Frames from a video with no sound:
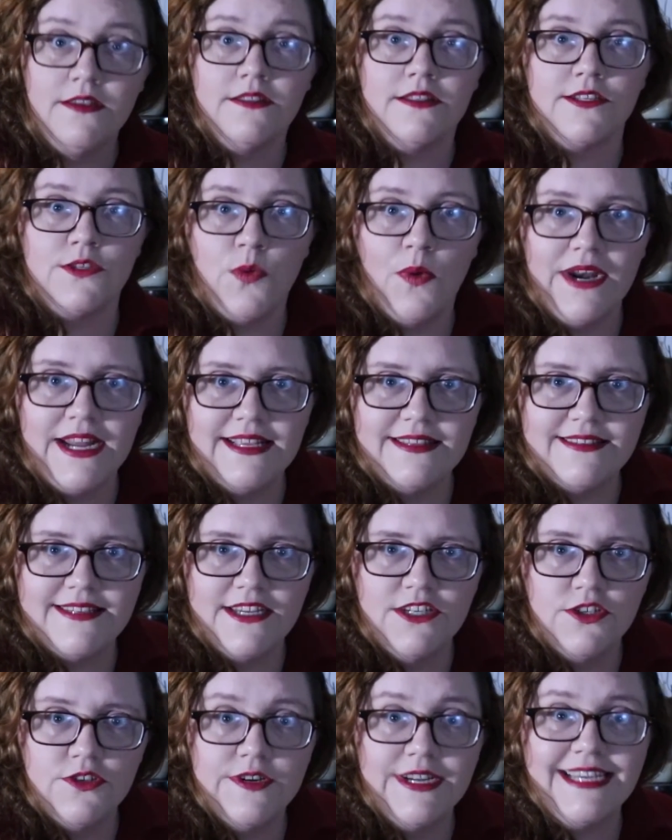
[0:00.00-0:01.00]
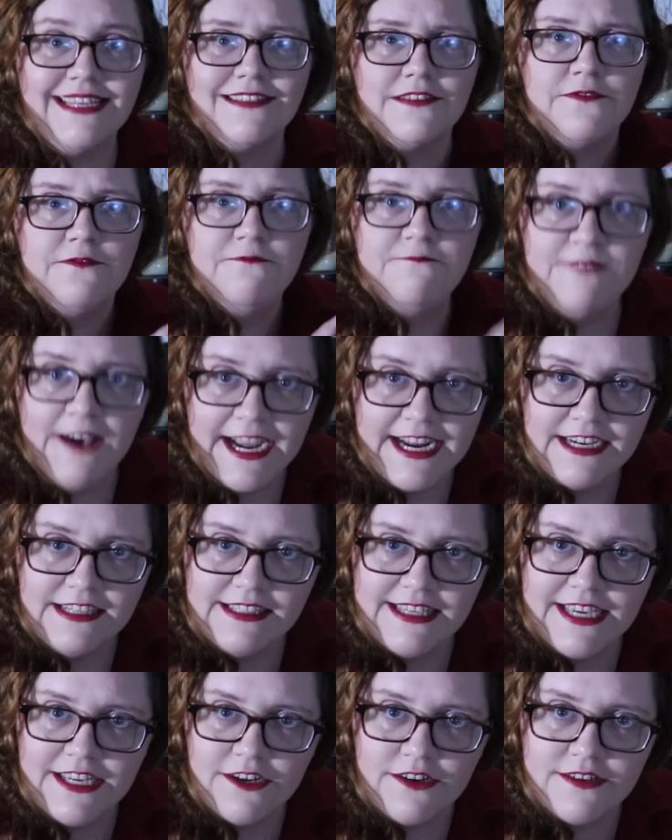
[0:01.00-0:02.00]
The 20th century is
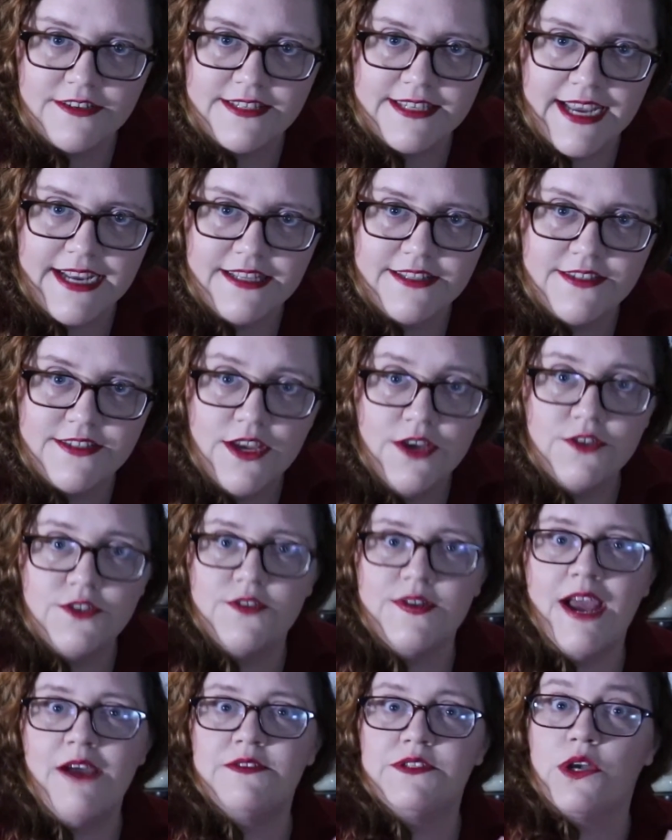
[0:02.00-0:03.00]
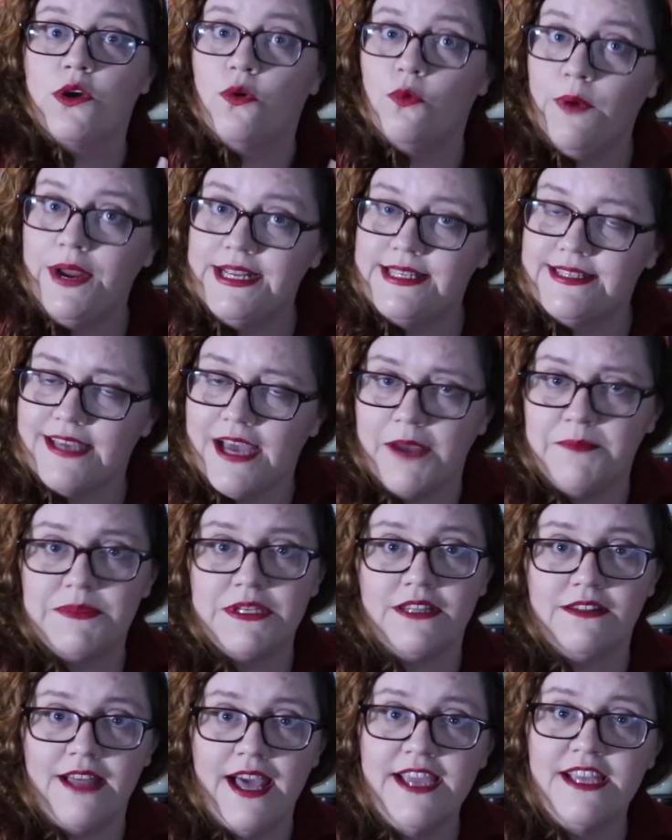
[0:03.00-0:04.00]
finally in our sights, so now is a great time
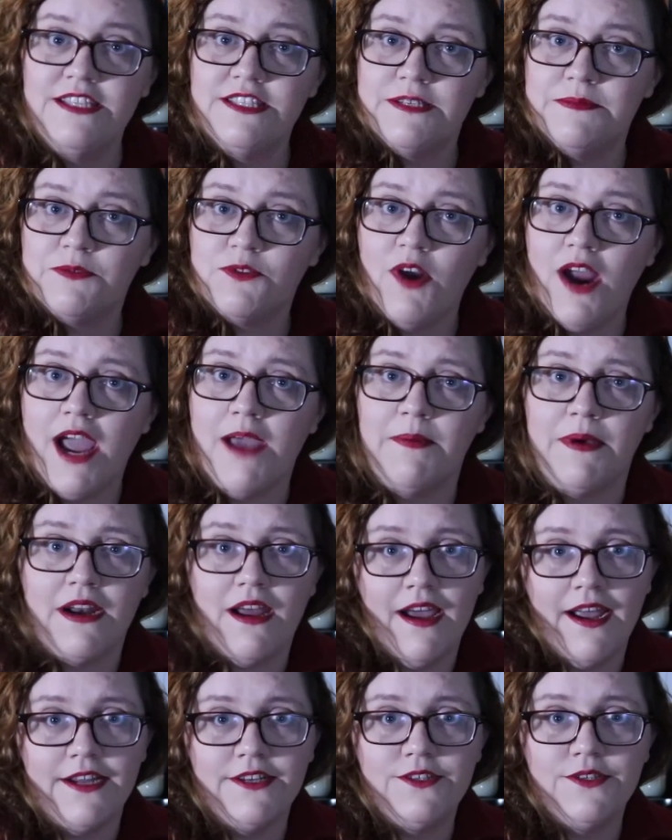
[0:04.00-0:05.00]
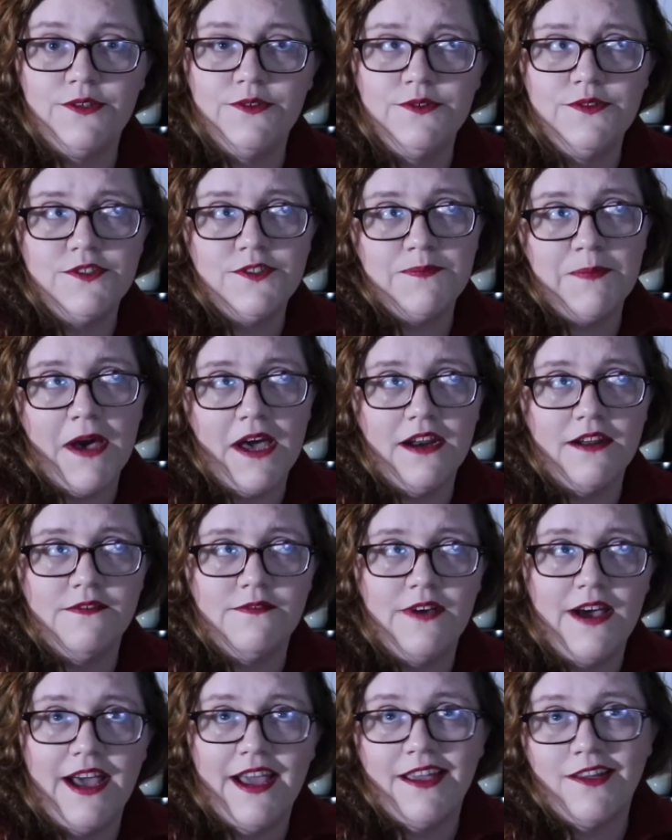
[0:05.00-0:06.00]
to like and subscribe on iTunes,
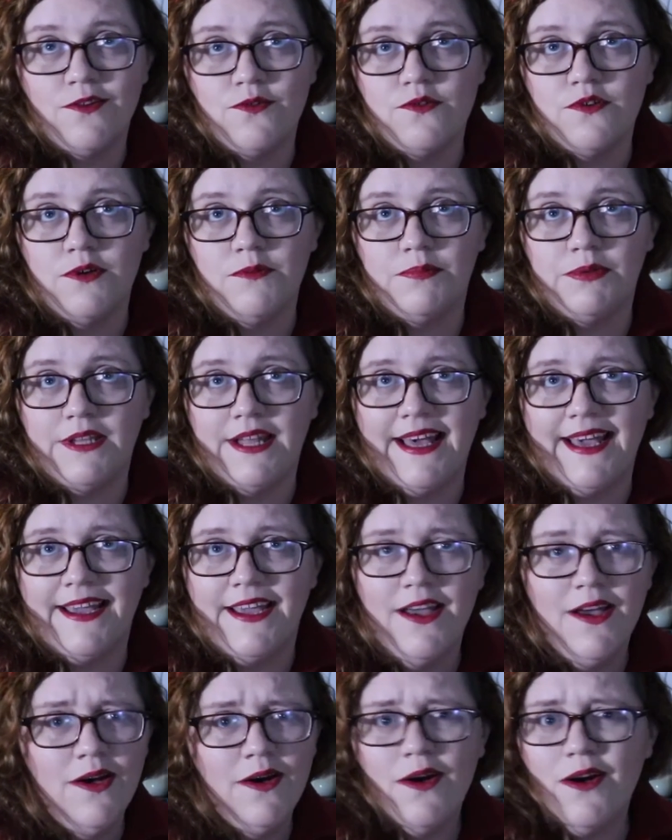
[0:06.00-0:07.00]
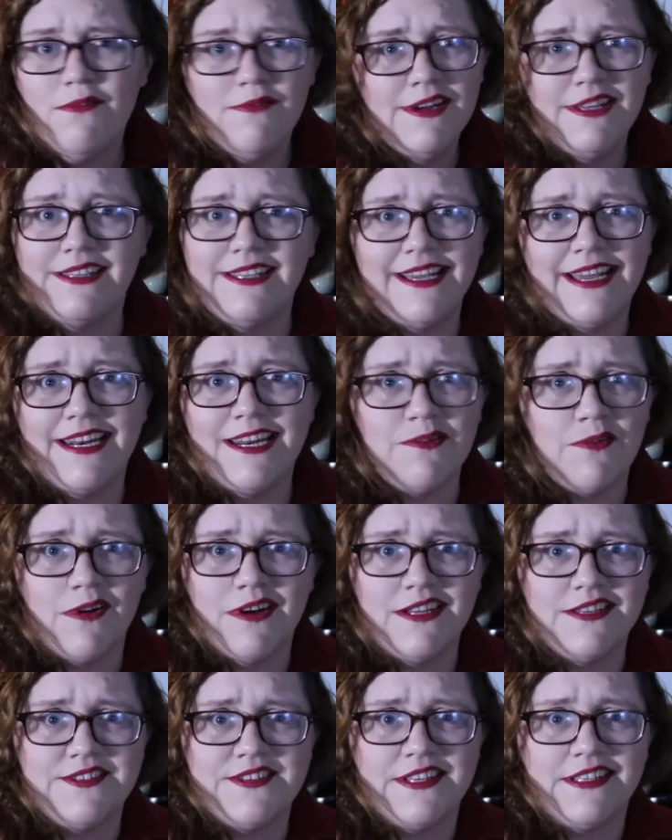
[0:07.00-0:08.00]
Spotify, Google Play, or really
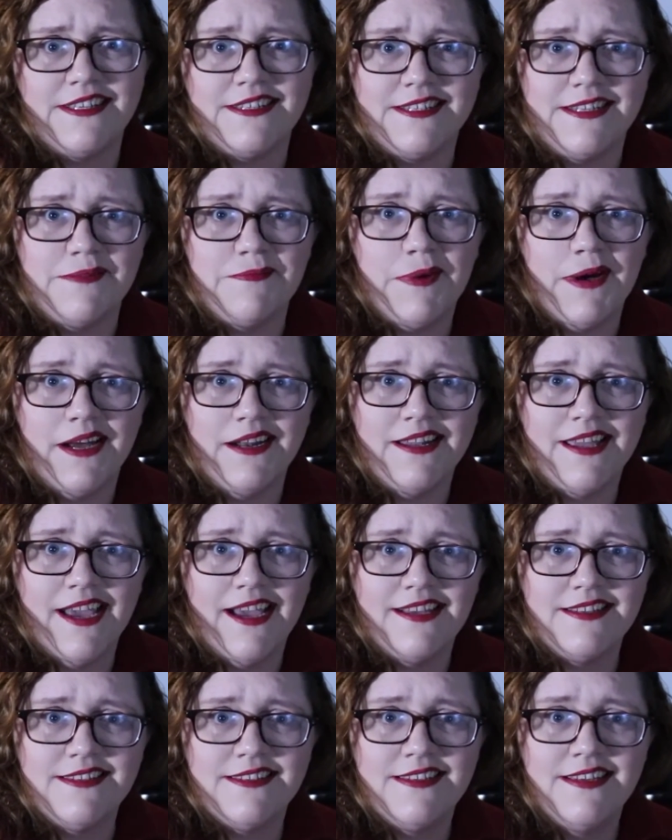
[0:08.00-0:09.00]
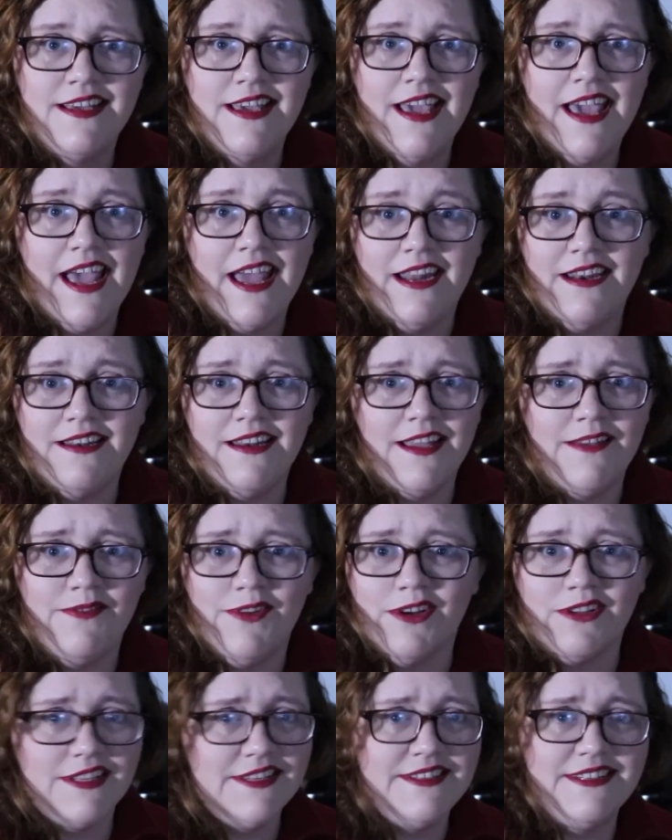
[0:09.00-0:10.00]
anywhere else you listen to podcasts. And
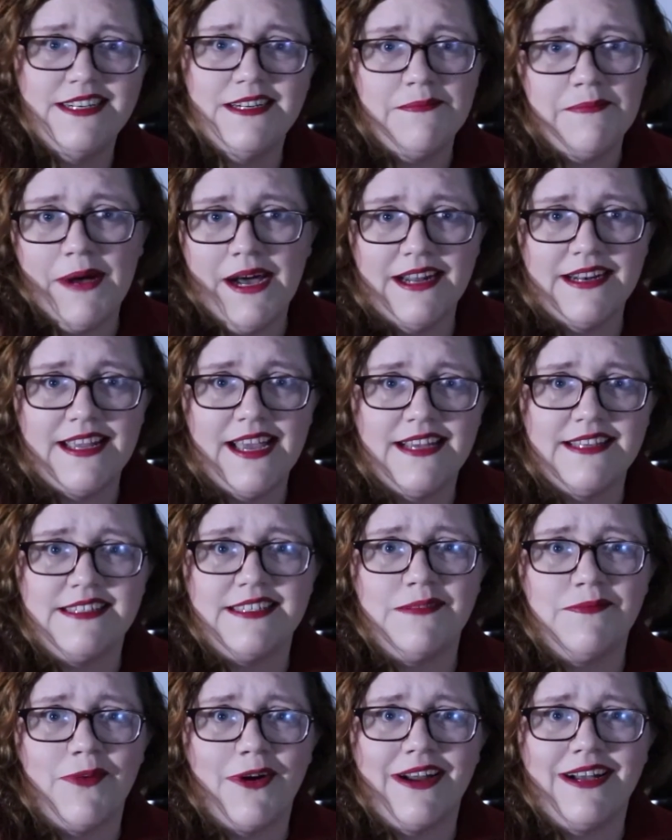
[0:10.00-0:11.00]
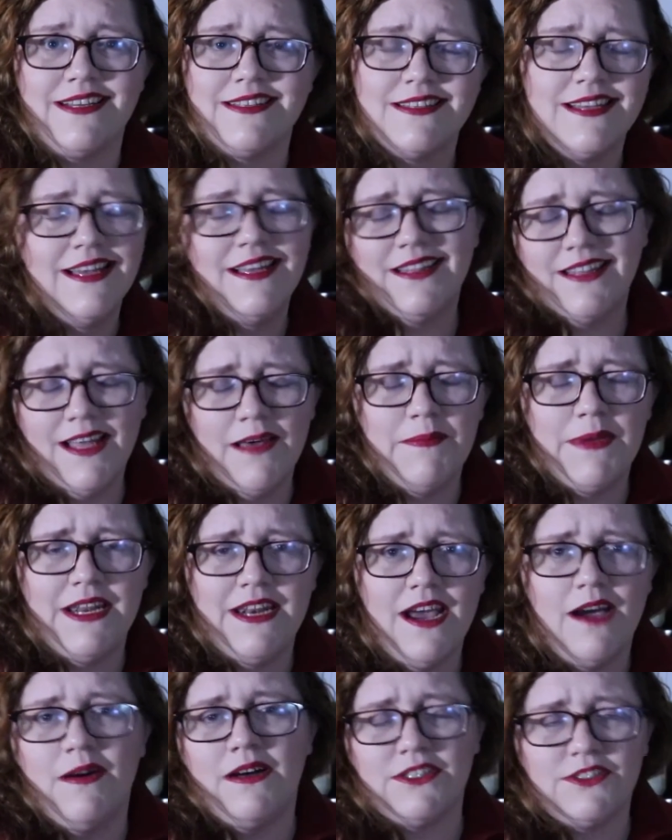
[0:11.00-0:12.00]
if you're listening to a podcast somewhere else, let
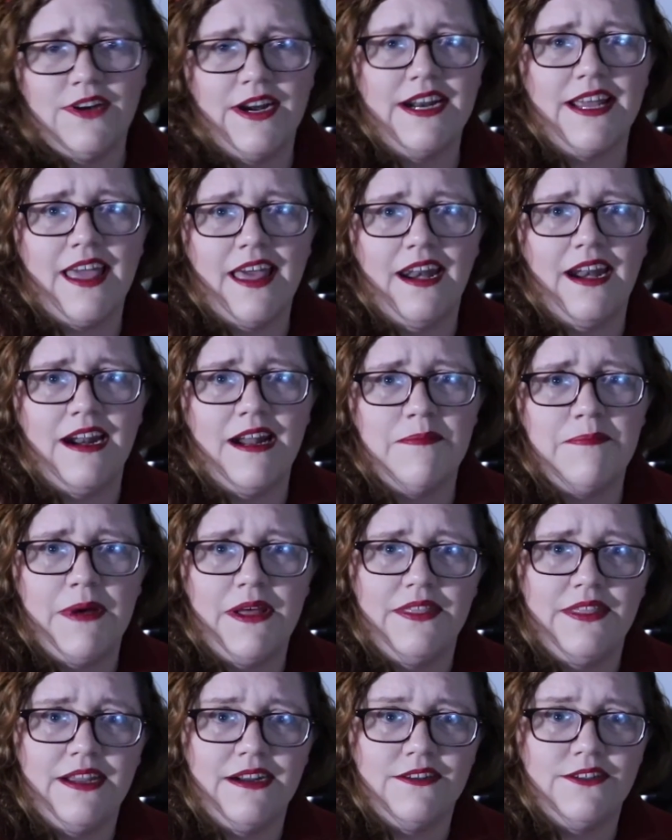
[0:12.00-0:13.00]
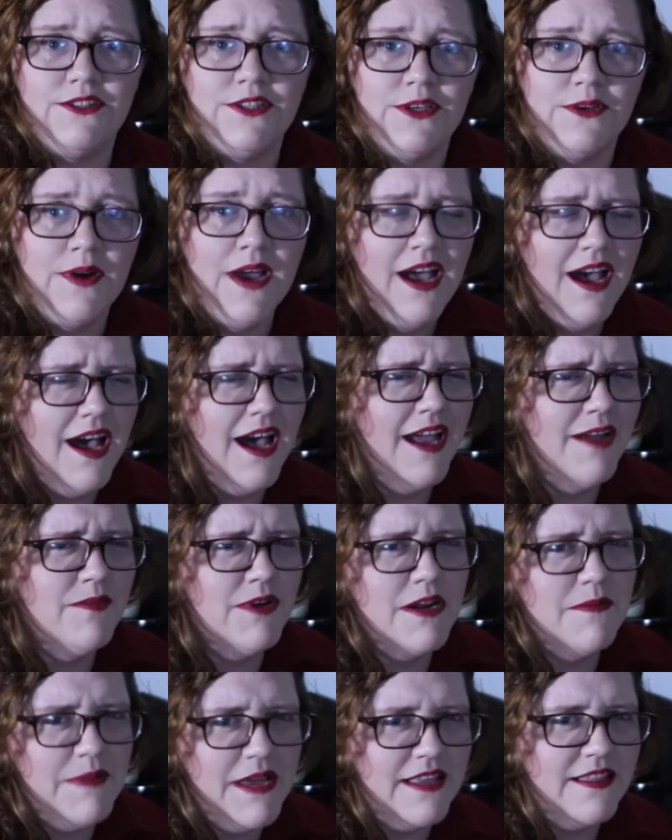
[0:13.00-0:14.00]
me know, I'll try to get it up on there too. I
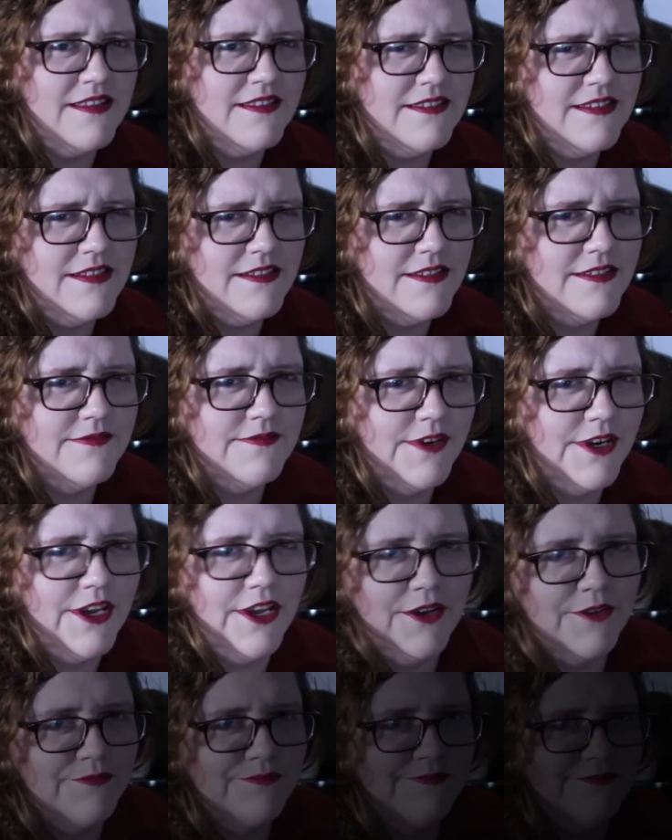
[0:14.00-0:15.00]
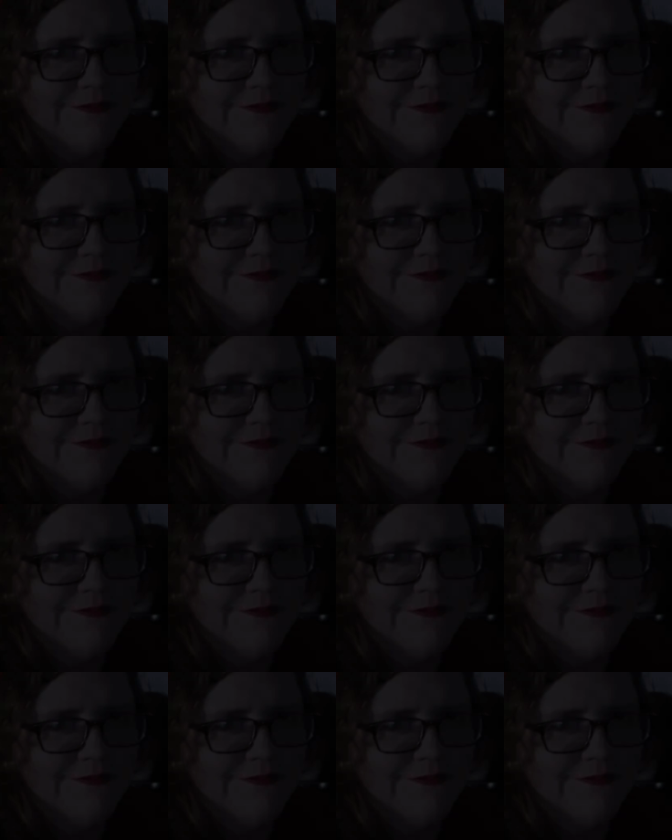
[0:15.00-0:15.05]
want to make this easy for you.